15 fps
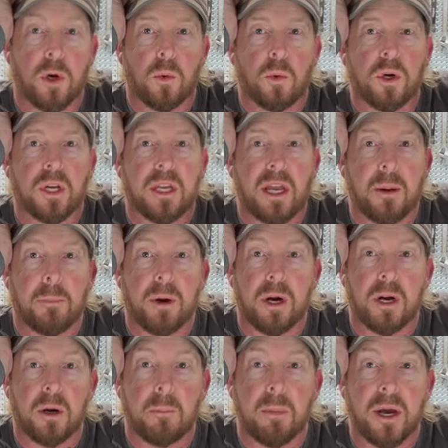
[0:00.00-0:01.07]
working at
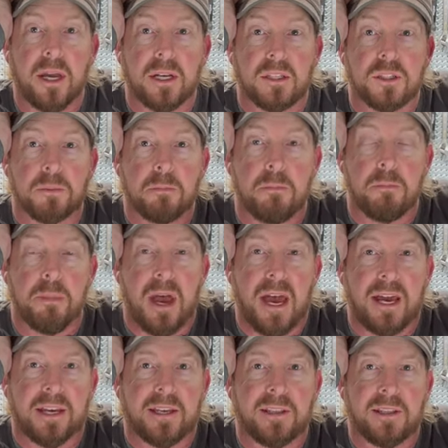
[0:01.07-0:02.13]
Parker Bikes
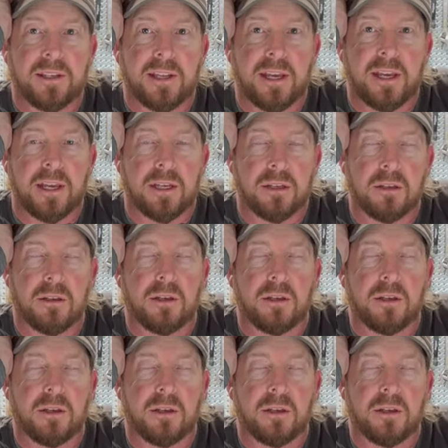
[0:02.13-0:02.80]
back in the day.